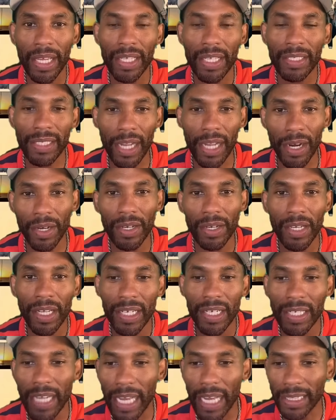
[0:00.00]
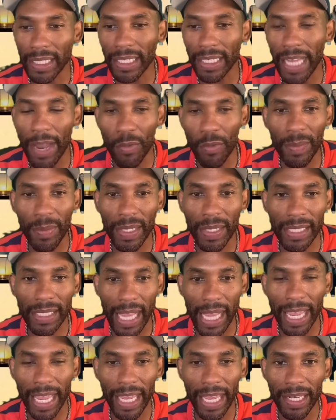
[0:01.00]
Sir, nothing that we be
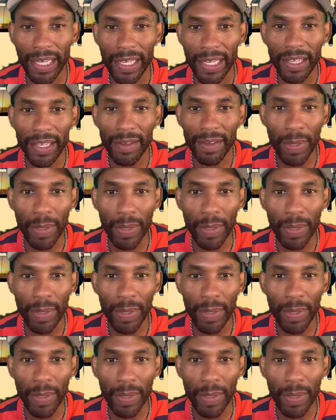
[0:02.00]
saying